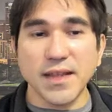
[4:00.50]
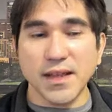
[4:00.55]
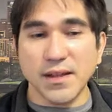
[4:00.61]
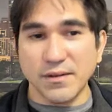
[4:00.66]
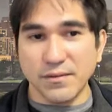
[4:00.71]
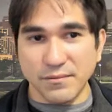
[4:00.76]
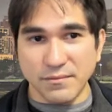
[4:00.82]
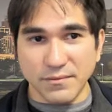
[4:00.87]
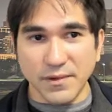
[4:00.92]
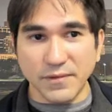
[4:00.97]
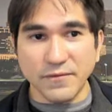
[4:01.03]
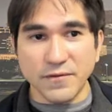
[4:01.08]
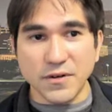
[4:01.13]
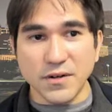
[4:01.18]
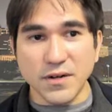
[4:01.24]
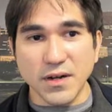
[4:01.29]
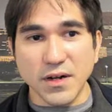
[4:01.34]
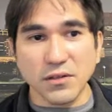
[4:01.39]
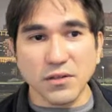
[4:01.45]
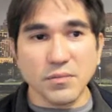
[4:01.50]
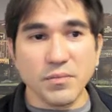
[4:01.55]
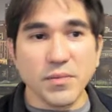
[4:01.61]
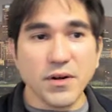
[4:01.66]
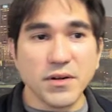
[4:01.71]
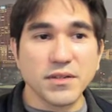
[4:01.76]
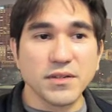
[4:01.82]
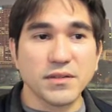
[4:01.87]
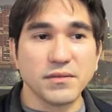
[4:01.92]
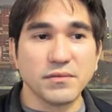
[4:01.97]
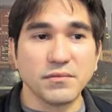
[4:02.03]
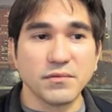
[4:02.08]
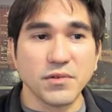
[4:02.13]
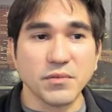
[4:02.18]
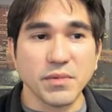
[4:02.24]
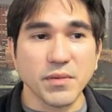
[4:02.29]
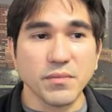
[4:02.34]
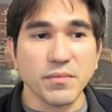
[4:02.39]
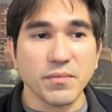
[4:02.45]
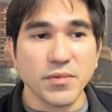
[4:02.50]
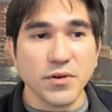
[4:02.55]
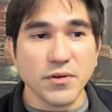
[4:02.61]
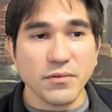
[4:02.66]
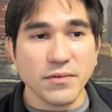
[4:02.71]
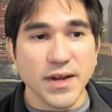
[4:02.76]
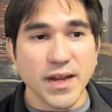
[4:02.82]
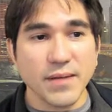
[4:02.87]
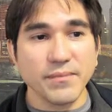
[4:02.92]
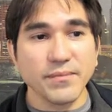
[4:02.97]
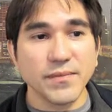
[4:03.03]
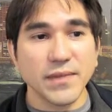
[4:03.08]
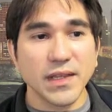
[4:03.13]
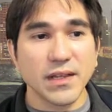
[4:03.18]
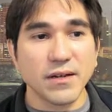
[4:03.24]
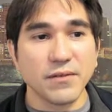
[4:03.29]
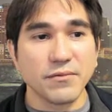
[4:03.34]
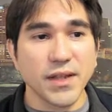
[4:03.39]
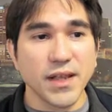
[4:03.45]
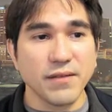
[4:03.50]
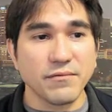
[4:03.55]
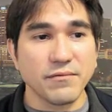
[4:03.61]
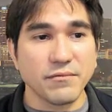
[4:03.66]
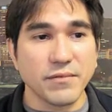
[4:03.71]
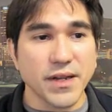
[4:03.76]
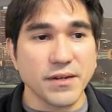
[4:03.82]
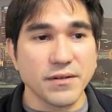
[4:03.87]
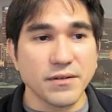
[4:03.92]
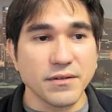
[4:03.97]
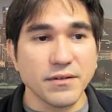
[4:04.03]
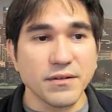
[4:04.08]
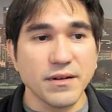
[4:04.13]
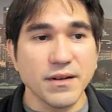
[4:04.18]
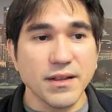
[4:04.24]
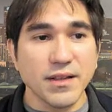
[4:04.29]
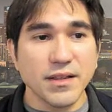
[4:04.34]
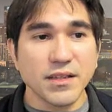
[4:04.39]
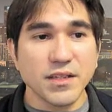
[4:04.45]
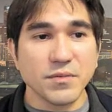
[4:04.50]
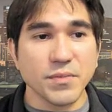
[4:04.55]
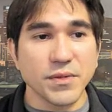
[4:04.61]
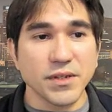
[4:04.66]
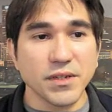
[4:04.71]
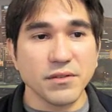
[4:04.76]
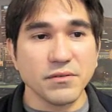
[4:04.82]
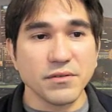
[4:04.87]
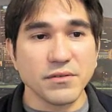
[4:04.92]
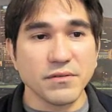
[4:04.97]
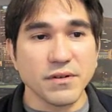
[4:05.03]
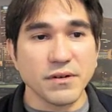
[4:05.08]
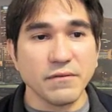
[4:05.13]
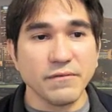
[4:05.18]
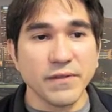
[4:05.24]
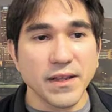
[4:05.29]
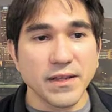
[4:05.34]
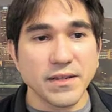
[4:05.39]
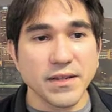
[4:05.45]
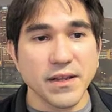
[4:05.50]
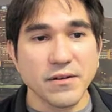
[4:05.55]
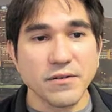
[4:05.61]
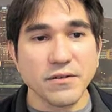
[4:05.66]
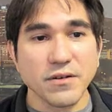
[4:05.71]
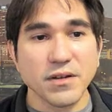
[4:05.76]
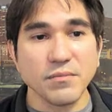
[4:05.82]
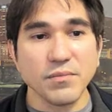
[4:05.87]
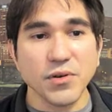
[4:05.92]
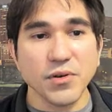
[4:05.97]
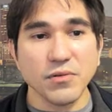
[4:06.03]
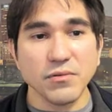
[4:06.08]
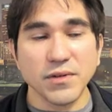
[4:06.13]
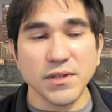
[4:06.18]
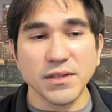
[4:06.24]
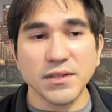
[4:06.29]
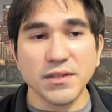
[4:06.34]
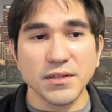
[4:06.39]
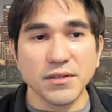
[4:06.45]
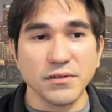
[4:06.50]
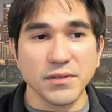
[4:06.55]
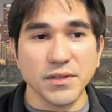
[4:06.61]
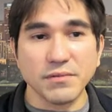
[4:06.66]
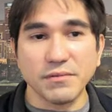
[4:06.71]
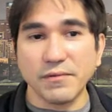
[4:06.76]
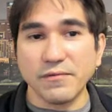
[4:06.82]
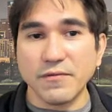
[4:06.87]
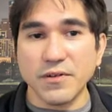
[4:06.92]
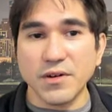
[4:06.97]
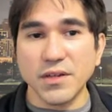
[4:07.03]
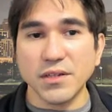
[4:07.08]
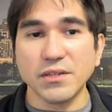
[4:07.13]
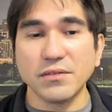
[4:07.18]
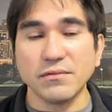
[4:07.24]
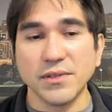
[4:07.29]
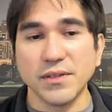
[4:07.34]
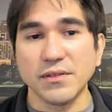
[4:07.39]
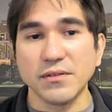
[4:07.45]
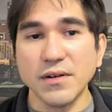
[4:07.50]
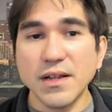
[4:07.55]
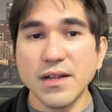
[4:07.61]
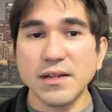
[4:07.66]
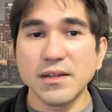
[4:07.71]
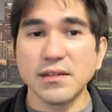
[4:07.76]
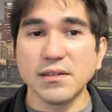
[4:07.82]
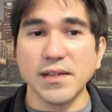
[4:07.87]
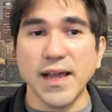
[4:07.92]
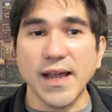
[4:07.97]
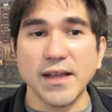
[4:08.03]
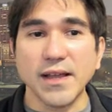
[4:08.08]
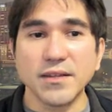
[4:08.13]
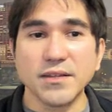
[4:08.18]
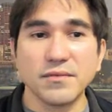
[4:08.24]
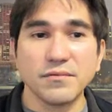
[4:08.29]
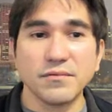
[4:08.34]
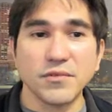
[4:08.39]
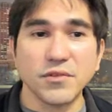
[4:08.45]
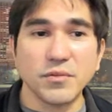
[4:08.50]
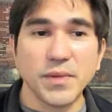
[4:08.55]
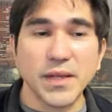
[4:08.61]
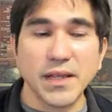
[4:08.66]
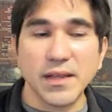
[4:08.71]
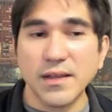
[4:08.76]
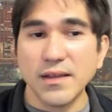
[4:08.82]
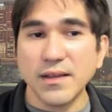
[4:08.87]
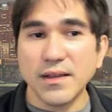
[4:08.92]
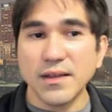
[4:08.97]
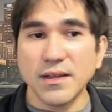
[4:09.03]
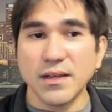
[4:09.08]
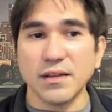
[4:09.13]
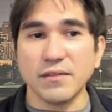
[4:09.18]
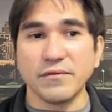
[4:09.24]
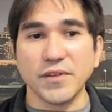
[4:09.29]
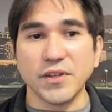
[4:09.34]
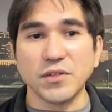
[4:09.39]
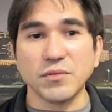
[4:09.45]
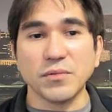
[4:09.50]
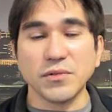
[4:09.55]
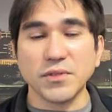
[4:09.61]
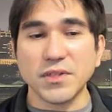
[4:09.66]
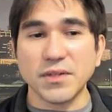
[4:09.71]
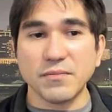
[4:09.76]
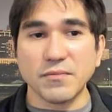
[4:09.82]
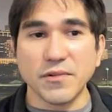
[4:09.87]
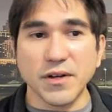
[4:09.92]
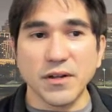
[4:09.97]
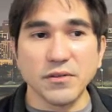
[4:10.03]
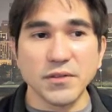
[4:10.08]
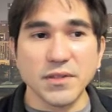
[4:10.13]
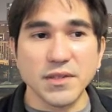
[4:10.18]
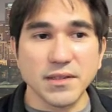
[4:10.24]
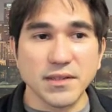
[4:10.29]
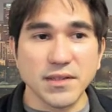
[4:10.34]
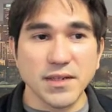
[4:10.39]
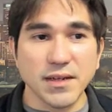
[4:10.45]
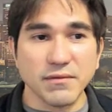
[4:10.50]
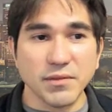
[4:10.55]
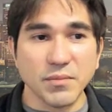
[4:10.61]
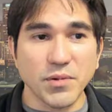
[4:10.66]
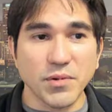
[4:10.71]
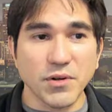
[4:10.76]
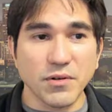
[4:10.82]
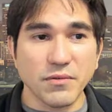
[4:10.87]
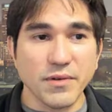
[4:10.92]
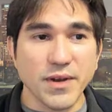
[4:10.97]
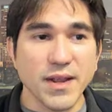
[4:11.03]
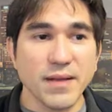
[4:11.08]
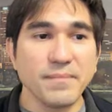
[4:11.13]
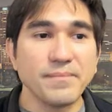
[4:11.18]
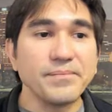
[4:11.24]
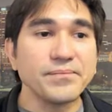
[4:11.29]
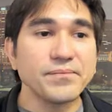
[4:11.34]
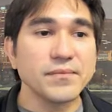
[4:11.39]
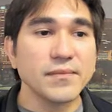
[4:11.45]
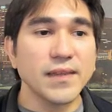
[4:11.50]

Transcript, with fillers: that refer to other parts of the Ruby program. Here we have render, Spina user interface header component, so it's referring to another class in Ruby available somewhere else inside of the program.